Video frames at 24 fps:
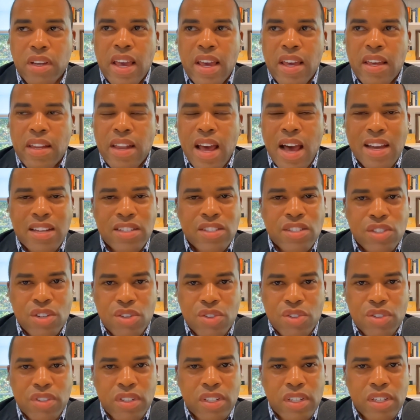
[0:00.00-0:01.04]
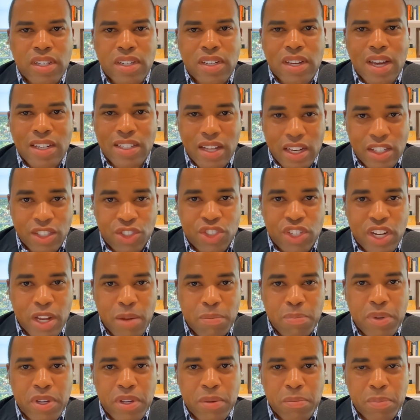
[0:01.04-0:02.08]
And I certainly, I
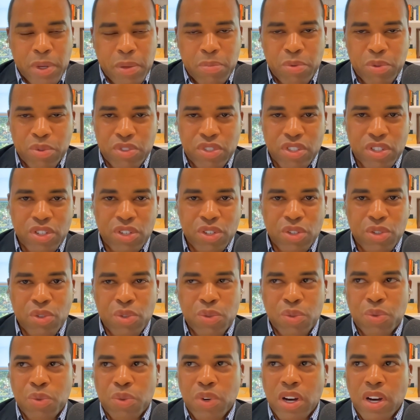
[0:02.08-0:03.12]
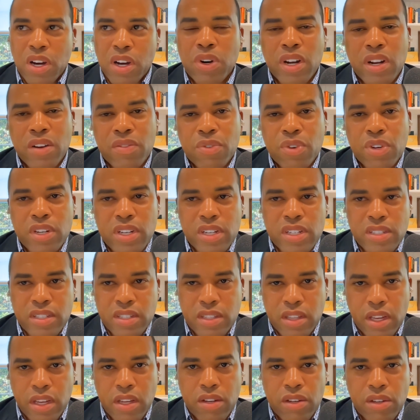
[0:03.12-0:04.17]
champion people to do whatever it
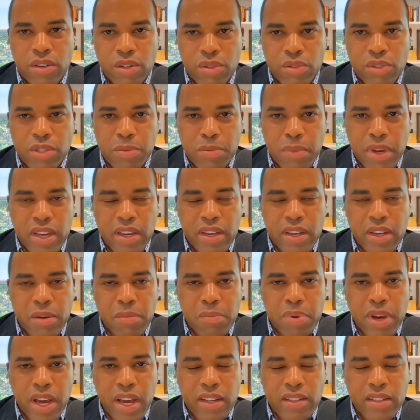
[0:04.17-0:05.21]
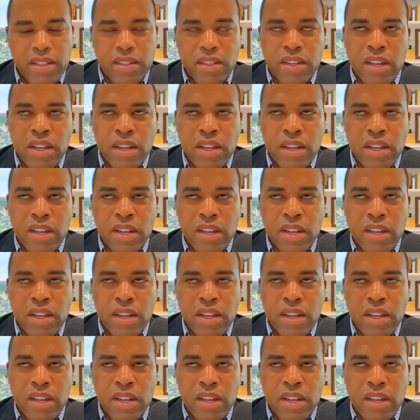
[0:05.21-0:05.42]
is they can do to make an impact.